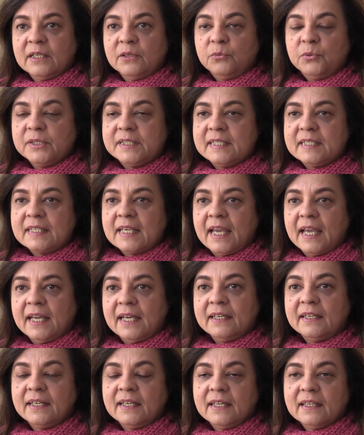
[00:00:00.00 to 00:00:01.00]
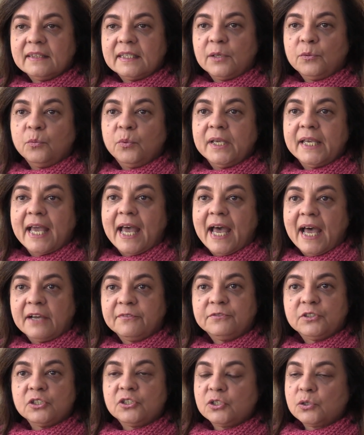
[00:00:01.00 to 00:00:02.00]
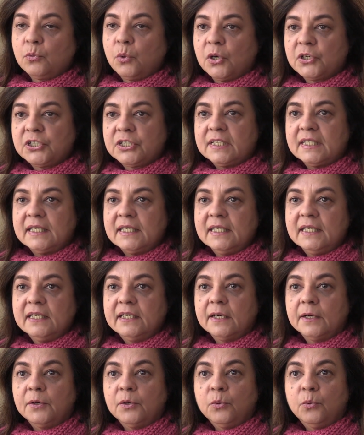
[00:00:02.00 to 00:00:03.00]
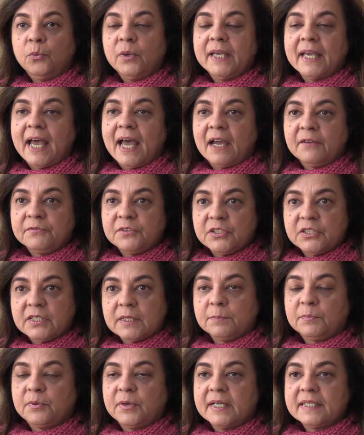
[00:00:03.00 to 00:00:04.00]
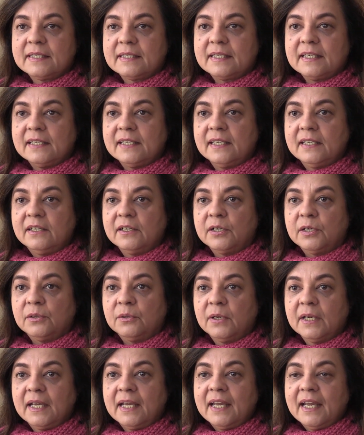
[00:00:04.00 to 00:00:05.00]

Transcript: would say that we have to squash the ego, we have to suppress the ego.